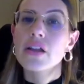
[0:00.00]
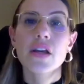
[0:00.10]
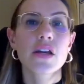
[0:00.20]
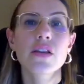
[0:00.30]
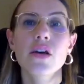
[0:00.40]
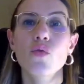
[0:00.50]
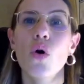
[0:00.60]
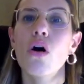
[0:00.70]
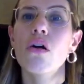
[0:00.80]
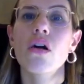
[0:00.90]
They either
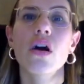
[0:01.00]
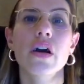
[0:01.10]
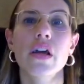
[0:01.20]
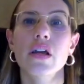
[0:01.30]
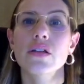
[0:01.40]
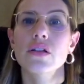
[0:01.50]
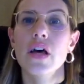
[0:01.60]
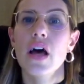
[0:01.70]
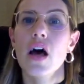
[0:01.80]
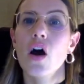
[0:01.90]
work in
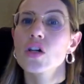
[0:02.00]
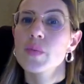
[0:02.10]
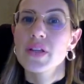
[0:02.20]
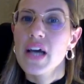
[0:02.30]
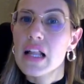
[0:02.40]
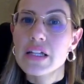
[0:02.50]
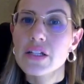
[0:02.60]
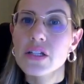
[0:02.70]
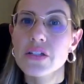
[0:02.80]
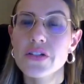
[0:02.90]
the
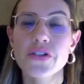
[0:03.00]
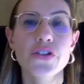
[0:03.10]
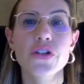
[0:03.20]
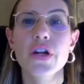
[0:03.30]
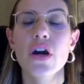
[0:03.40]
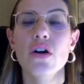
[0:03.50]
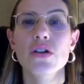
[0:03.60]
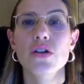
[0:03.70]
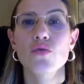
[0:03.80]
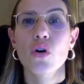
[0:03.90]
hospitality industry or
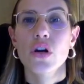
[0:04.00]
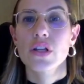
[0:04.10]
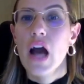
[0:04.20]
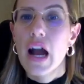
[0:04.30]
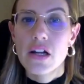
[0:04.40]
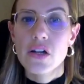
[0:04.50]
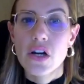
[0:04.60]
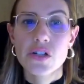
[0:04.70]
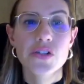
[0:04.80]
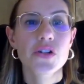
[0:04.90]
they work in
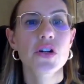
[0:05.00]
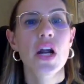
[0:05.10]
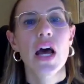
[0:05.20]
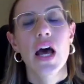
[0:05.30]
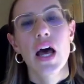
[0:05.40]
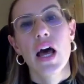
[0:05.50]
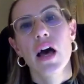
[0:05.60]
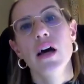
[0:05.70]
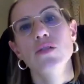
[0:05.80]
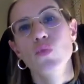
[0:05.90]
agriculture,
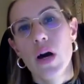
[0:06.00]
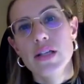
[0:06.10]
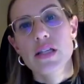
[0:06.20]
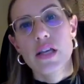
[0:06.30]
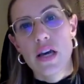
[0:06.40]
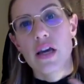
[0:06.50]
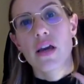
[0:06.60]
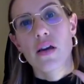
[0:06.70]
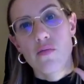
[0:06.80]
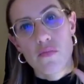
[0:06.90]
and once
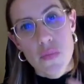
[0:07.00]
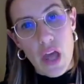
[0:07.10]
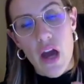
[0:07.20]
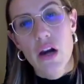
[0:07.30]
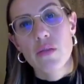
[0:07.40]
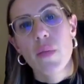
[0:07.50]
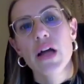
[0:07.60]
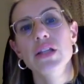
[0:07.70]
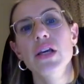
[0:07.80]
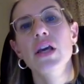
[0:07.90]
they earn
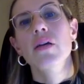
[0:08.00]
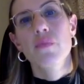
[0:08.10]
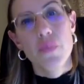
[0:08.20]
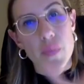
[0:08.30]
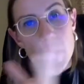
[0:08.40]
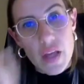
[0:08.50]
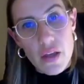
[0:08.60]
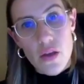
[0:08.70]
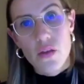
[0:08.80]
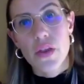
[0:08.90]
money,
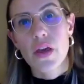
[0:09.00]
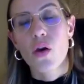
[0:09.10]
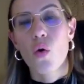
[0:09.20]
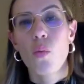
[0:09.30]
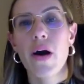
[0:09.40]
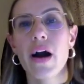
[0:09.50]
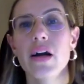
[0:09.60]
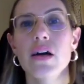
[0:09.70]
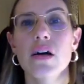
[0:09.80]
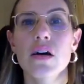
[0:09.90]
they go
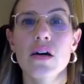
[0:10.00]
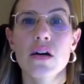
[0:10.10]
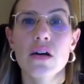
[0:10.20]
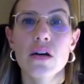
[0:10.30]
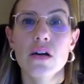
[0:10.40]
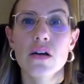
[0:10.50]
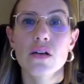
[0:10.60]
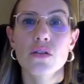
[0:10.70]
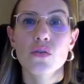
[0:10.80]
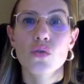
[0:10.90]
back
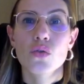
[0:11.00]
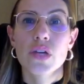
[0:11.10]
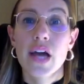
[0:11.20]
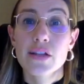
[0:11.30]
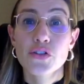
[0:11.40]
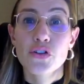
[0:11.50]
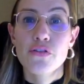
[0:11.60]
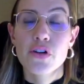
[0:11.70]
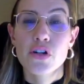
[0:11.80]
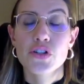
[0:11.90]
to the country of
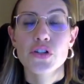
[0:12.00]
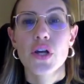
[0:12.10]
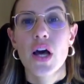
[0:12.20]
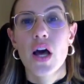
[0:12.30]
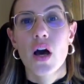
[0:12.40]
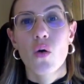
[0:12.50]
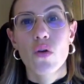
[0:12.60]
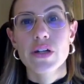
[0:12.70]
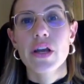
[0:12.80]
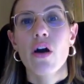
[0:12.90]
origin,
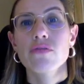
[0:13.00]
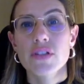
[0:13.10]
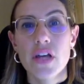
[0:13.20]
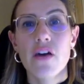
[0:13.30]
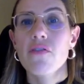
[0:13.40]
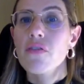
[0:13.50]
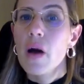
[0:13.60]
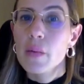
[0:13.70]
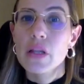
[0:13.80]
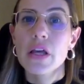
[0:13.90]
where they often have
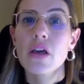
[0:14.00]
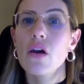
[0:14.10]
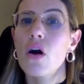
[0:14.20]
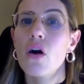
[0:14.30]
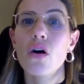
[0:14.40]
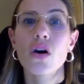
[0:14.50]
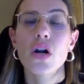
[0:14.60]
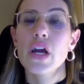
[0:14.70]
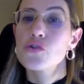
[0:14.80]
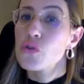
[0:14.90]
family
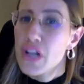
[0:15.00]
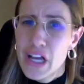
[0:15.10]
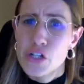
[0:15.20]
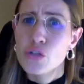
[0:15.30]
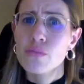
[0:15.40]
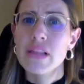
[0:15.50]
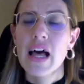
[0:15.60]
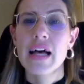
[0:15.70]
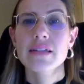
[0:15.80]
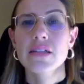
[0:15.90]
or education
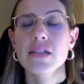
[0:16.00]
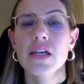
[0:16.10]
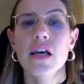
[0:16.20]
plans.